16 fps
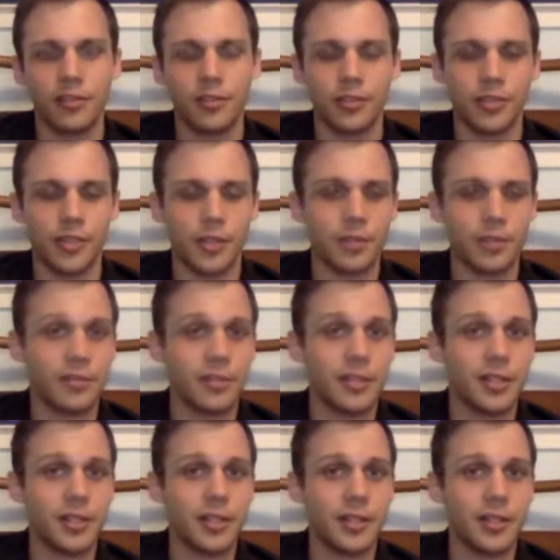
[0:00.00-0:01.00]
certain types of
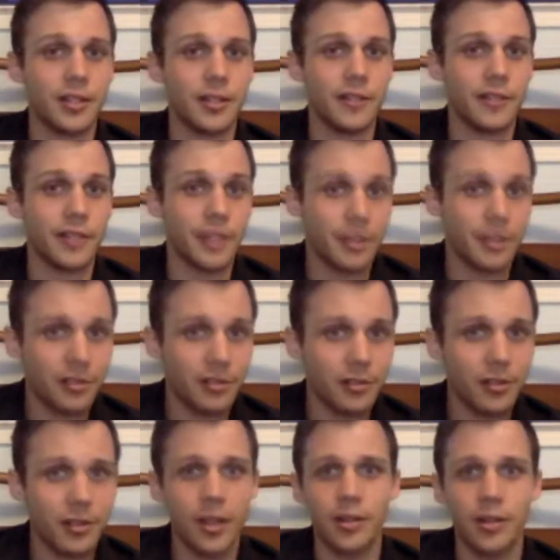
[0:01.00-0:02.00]
key
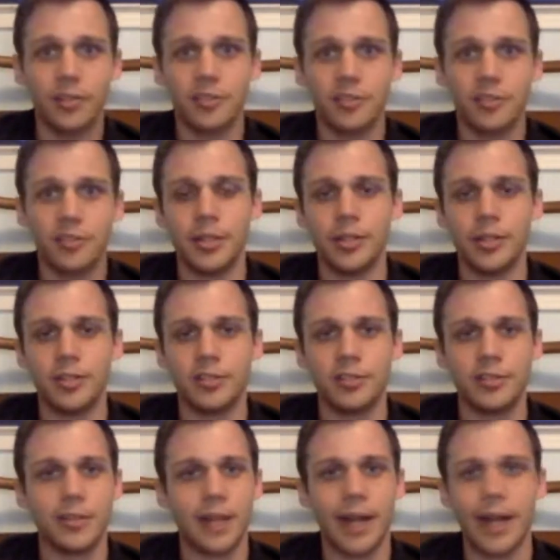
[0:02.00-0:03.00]
figures, this could be
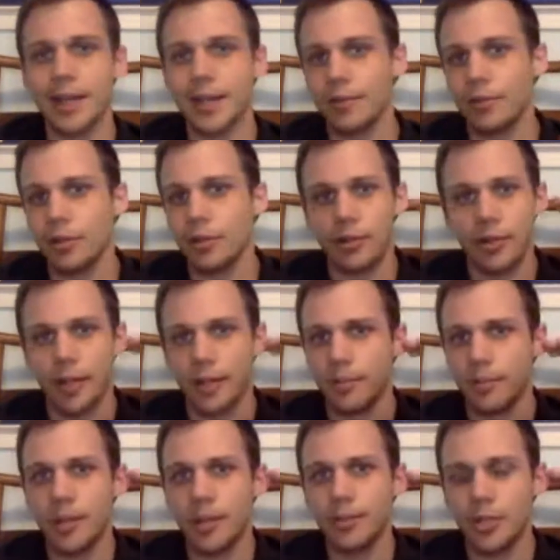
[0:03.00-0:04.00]
just high level
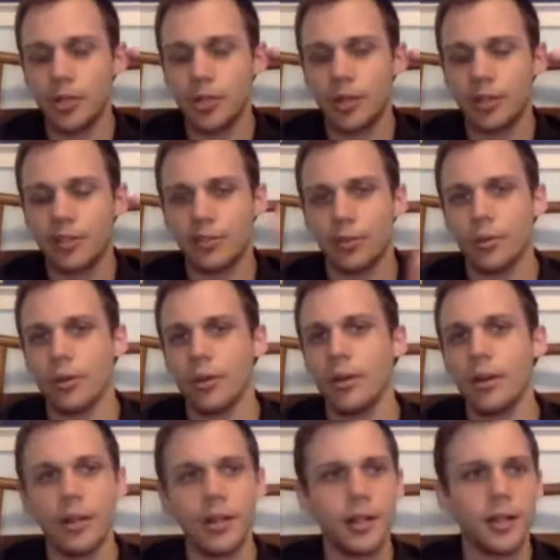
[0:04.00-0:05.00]
campaign metrics
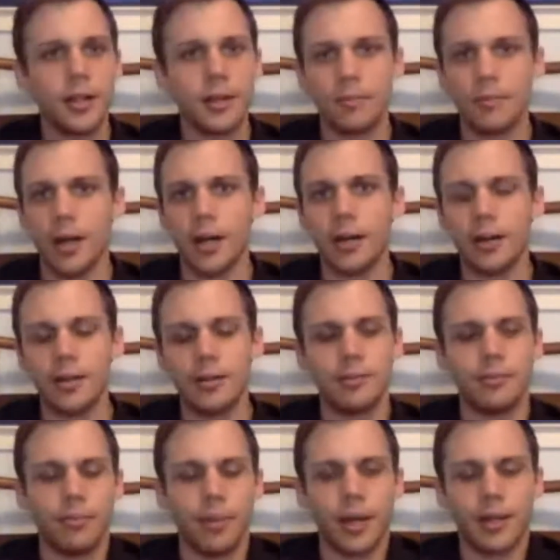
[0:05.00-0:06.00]
or
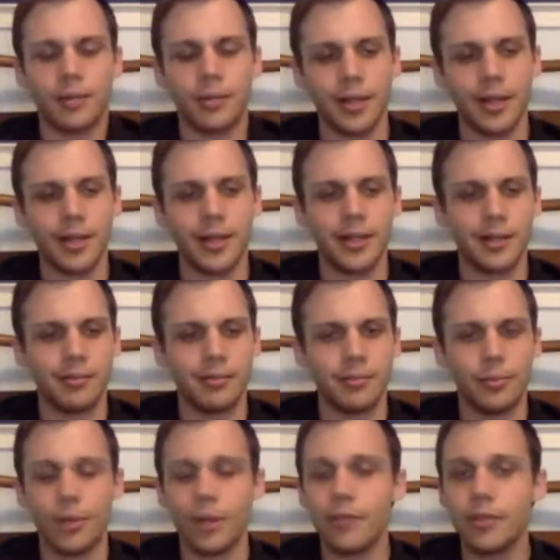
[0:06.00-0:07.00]
uh, bottom
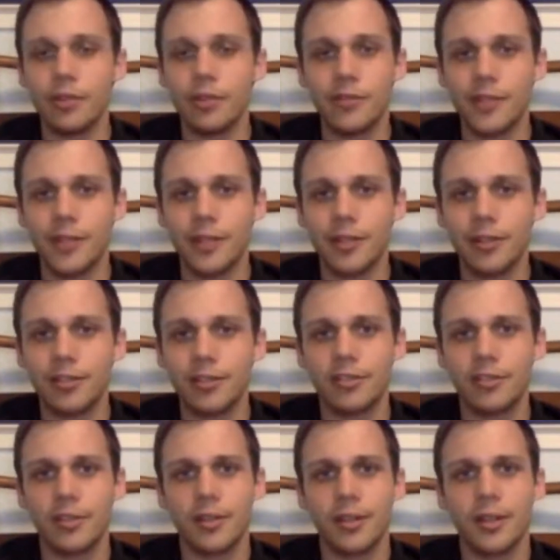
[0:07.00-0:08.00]
line revenue
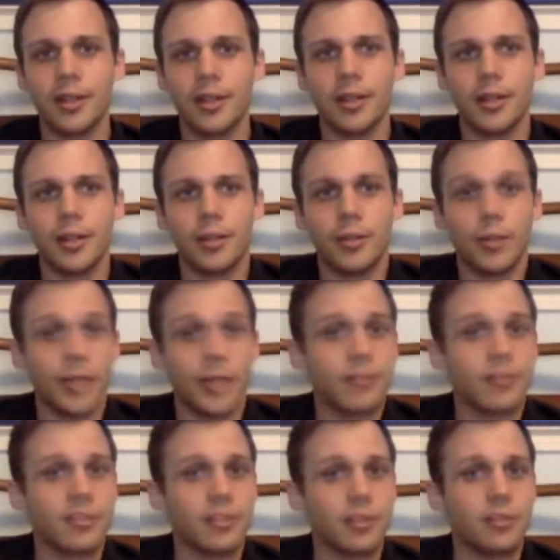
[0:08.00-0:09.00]
figures
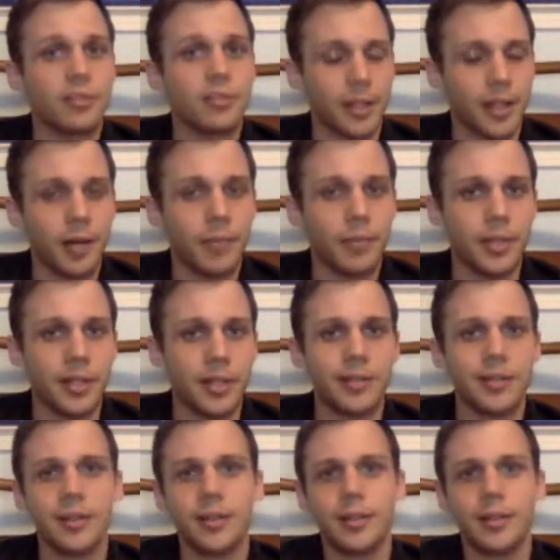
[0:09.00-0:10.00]
without disclosing the company.